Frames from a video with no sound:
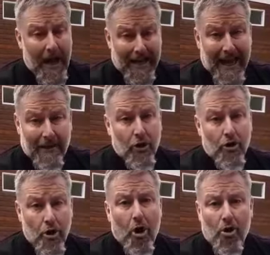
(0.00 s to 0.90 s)
Again,
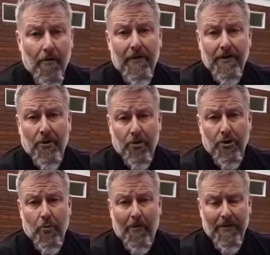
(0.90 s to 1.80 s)
not covered
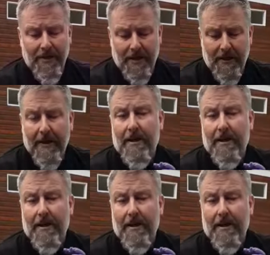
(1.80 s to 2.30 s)
under warranty.